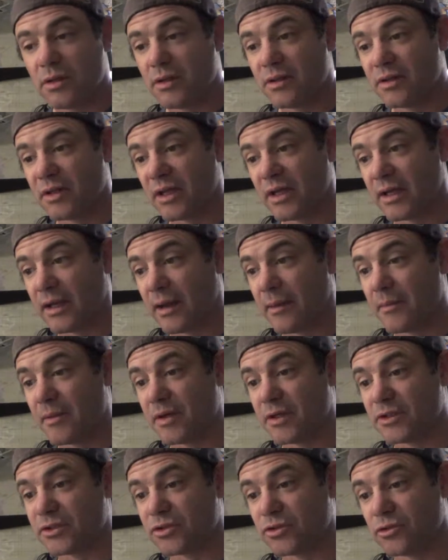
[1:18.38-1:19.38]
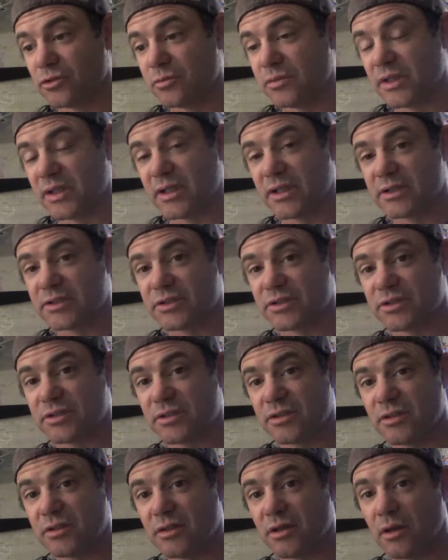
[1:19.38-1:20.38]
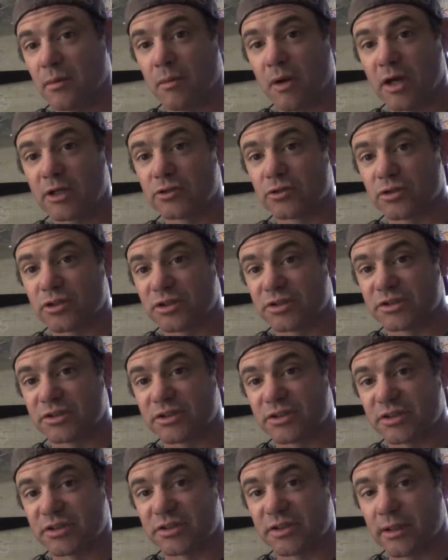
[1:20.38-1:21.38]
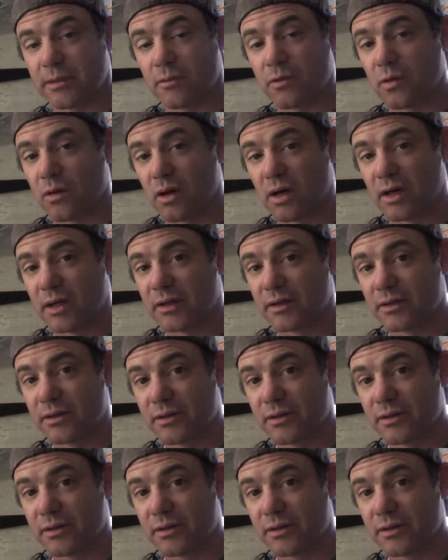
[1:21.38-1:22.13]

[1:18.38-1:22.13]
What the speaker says: then I'm going to assume that it's a module because it's the same quad.